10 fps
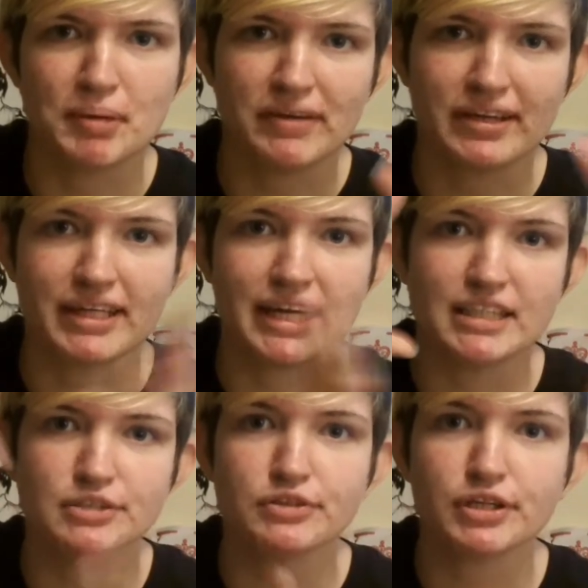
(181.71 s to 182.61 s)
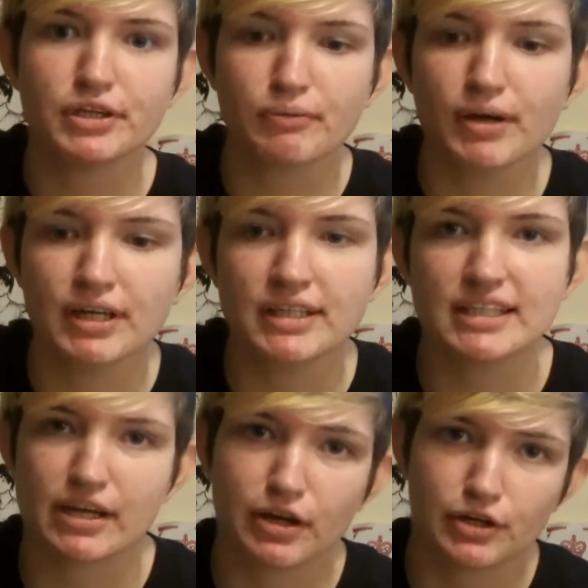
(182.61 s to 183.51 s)
make like a nicer looking one because
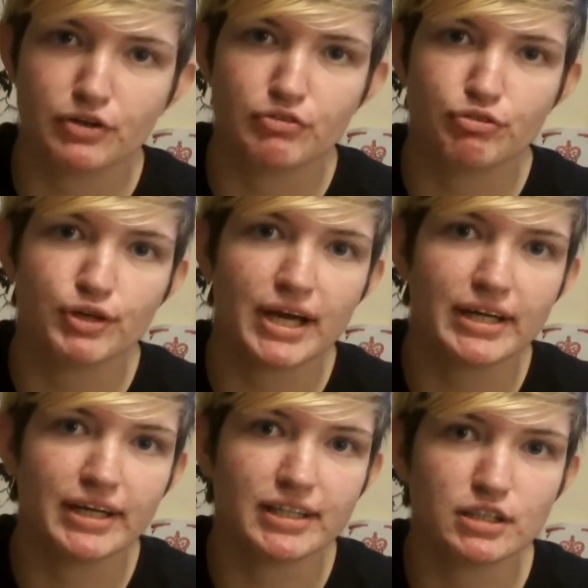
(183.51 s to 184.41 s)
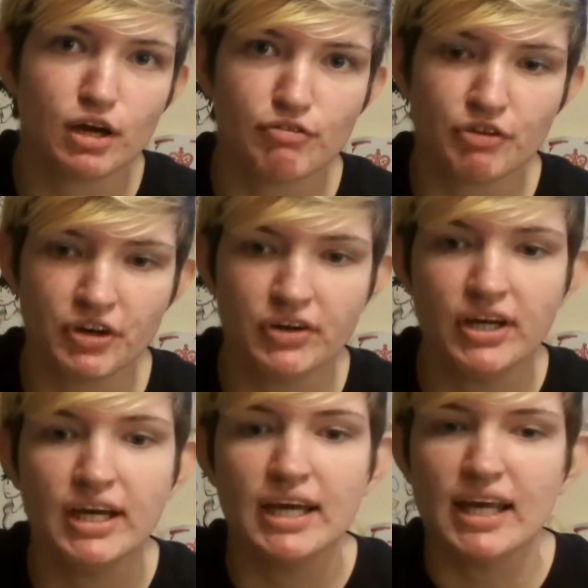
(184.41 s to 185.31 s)
I got a good free editing software
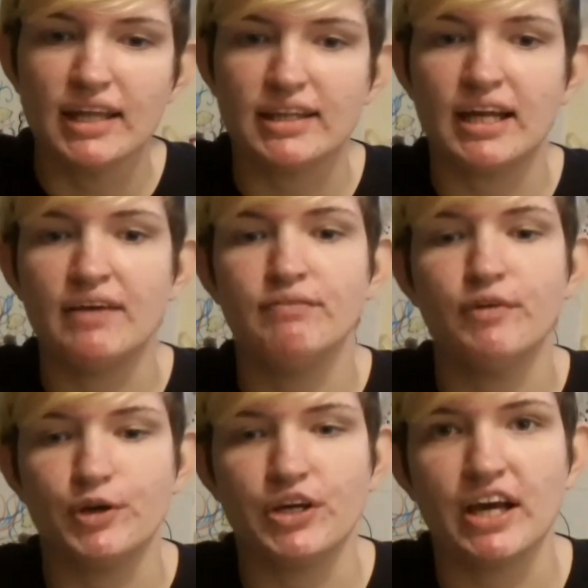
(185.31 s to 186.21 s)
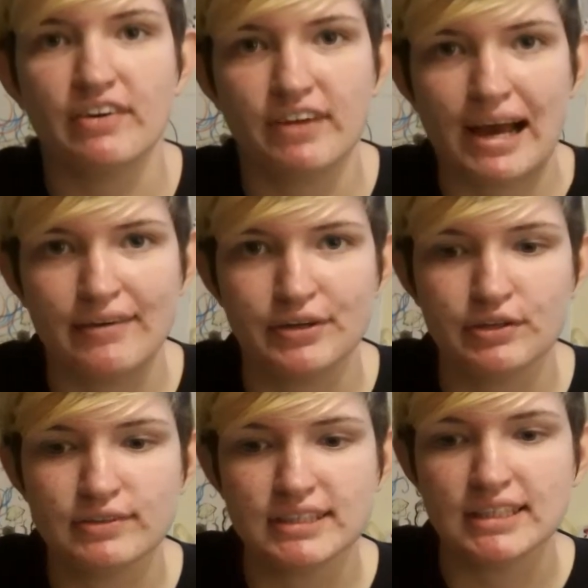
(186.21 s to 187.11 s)
that I'm working out how, how to
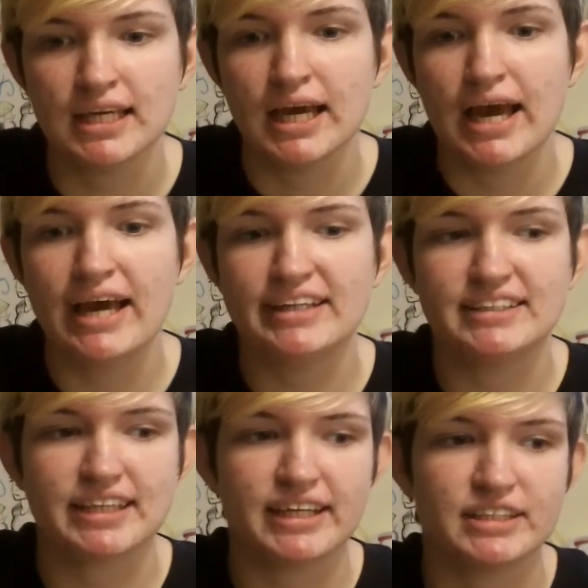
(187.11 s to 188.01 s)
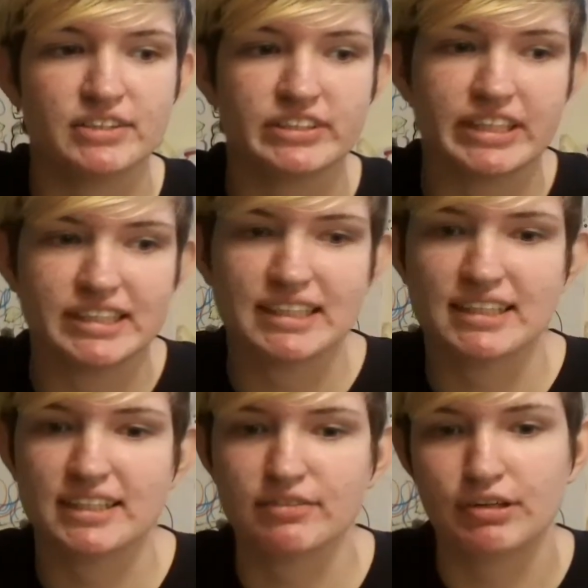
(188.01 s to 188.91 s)
use and just like so just like say
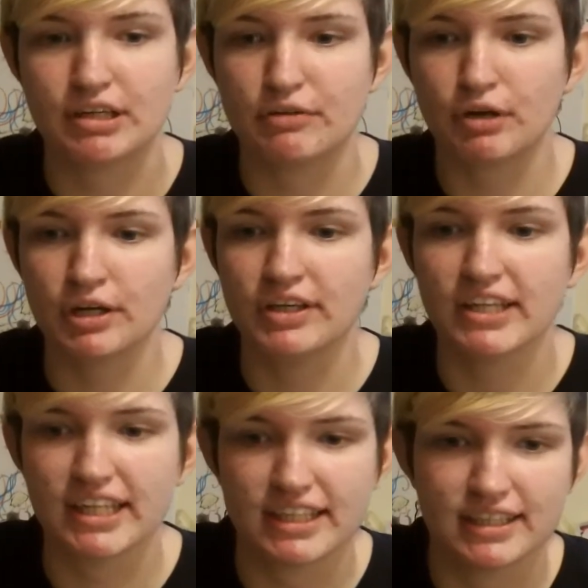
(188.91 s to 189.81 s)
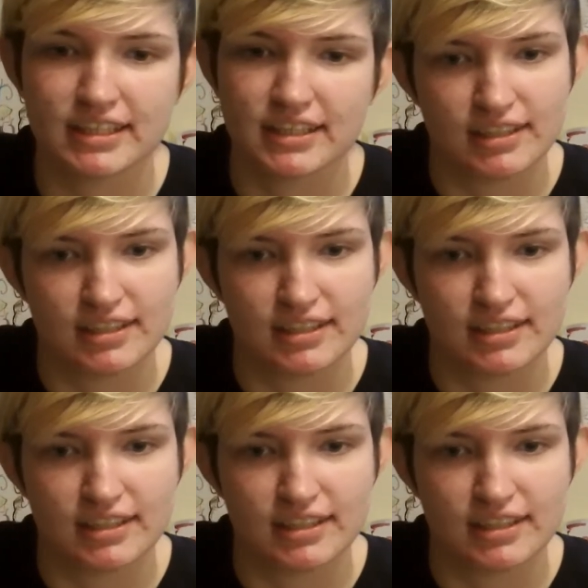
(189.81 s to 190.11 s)
something quick and quirky like